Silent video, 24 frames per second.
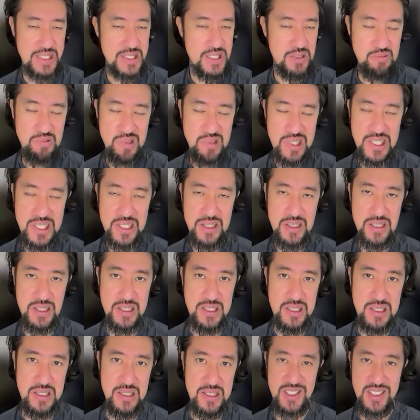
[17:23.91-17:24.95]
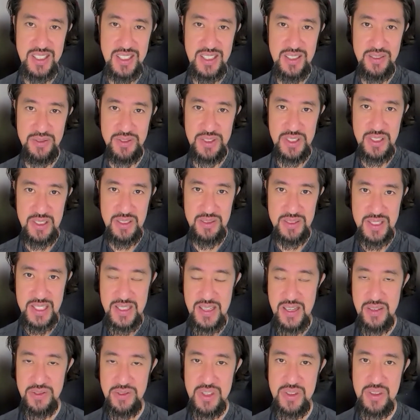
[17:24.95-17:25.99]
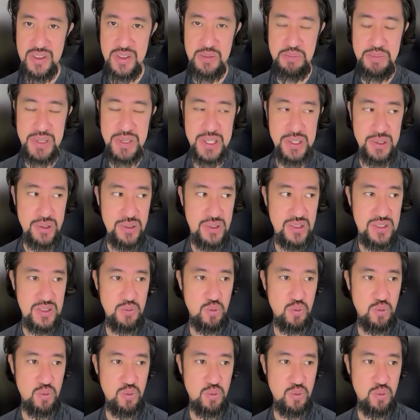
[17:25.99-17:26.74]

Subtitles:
I didn't read the kind of the details of the bill.